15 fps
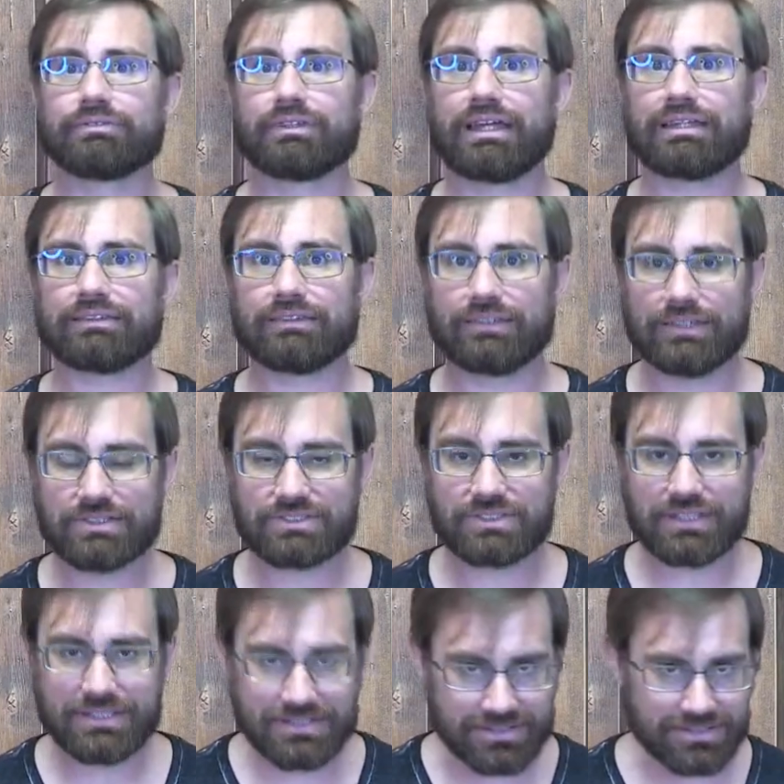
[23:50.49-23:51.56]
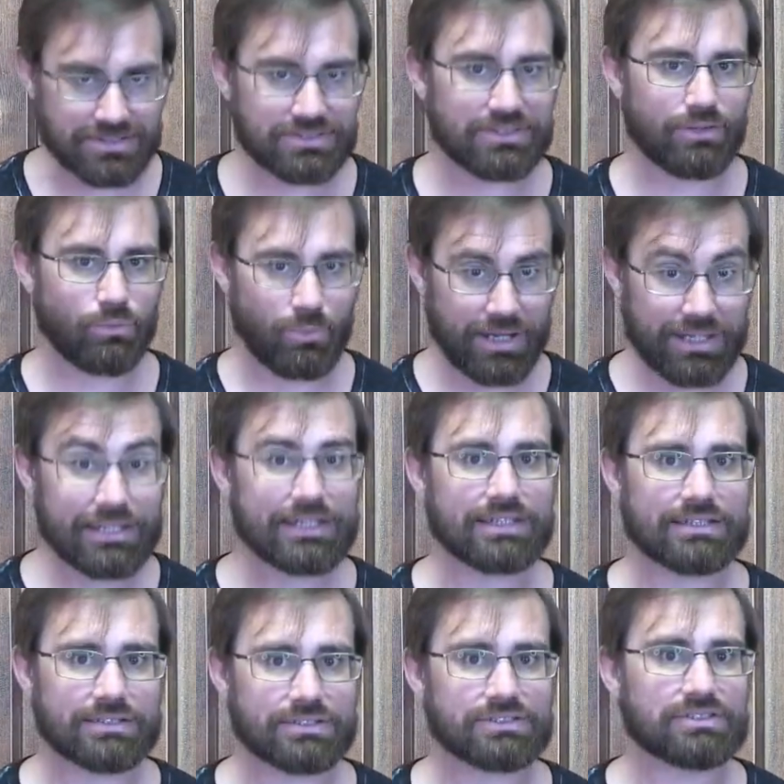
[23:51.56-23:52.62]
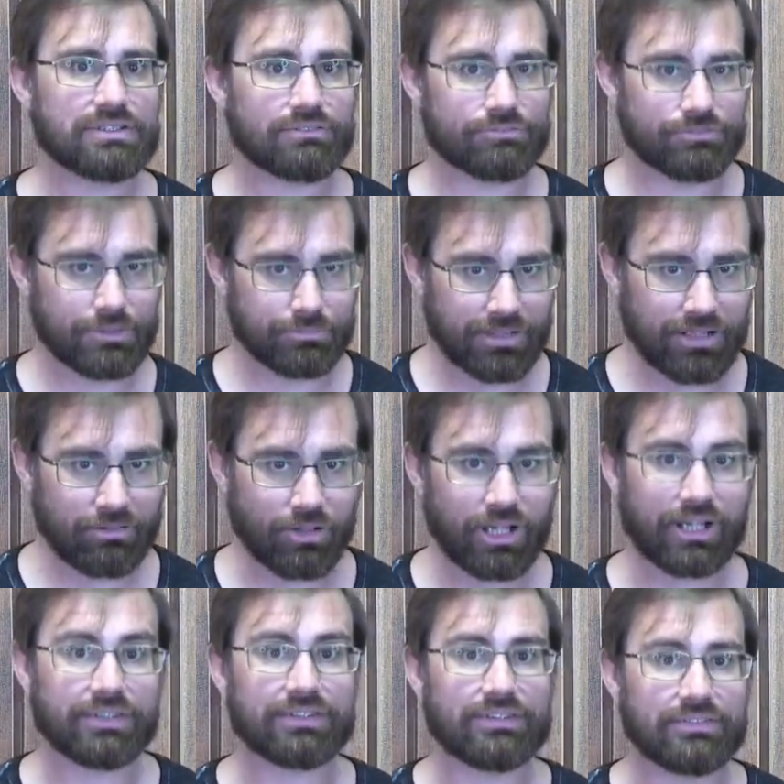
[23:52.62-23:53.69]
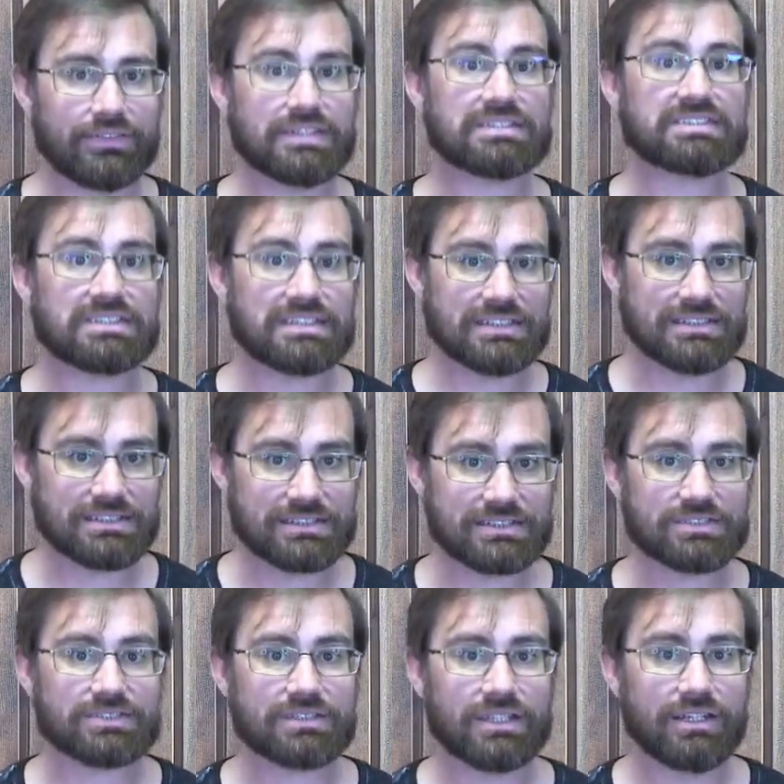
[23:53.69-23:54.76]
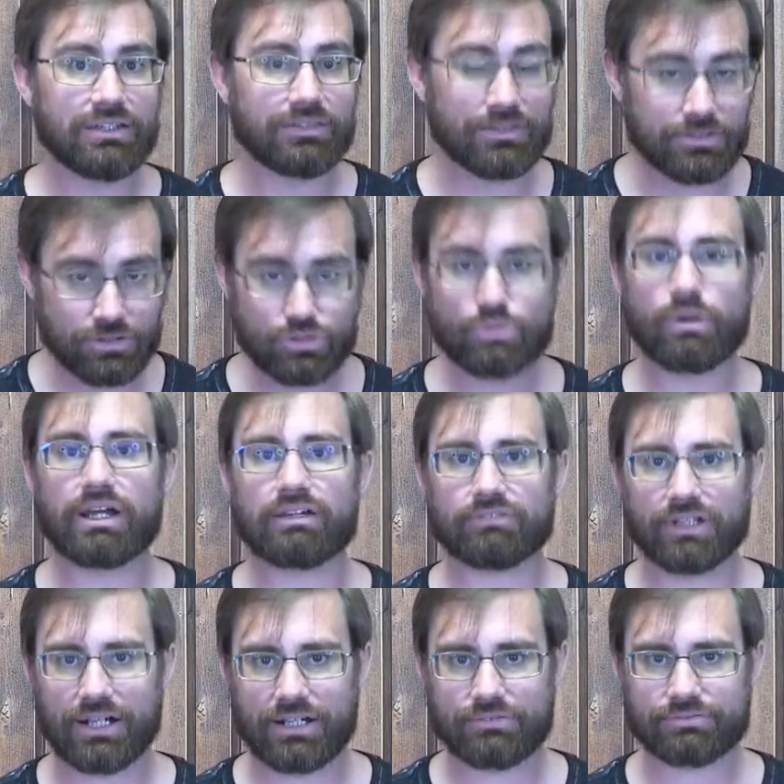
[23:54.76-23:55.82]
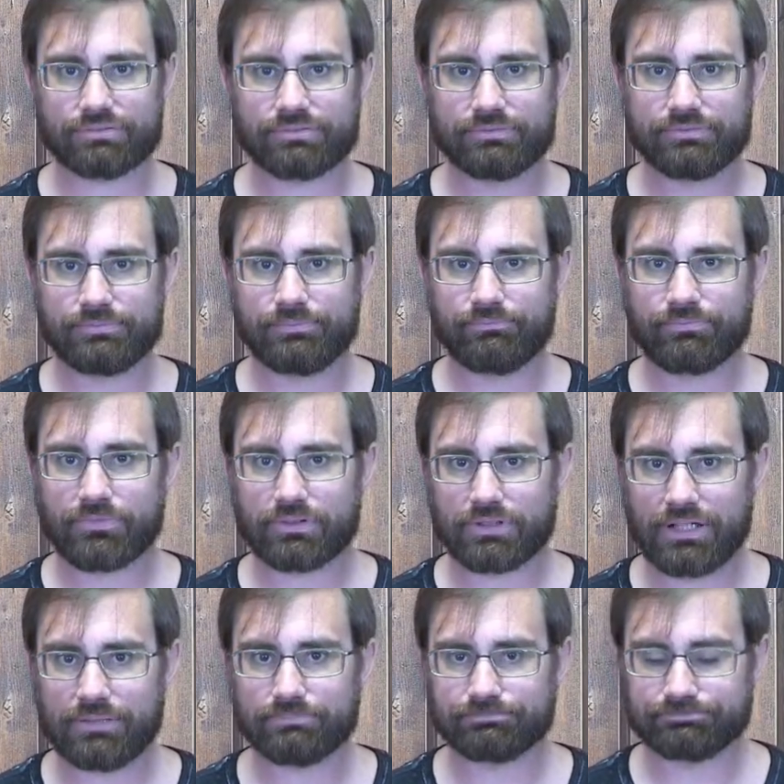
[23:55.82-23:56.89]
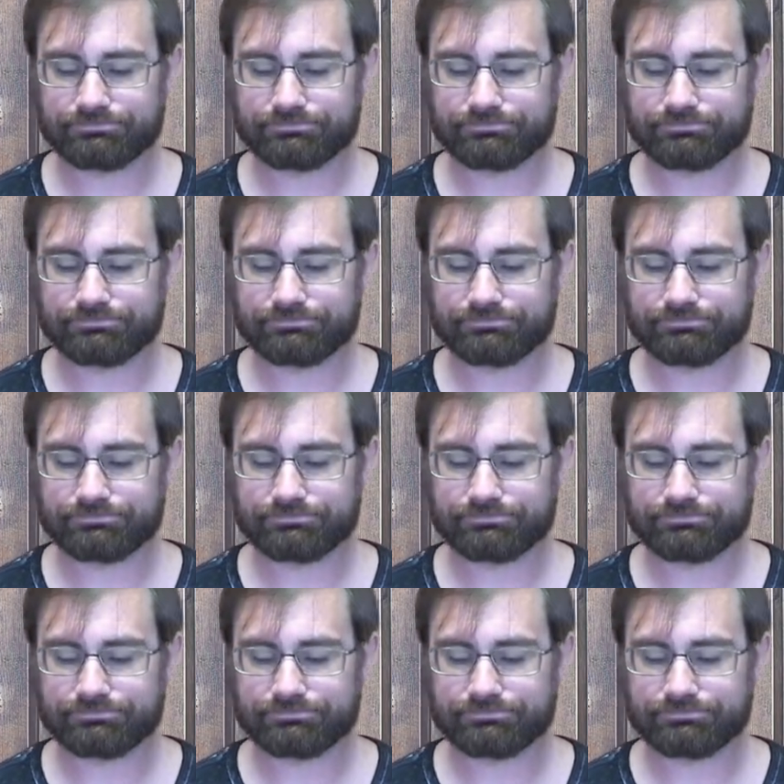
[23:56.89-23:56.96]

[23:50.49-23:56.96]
That this is the way it is from now on. This is the new way of life. Okay?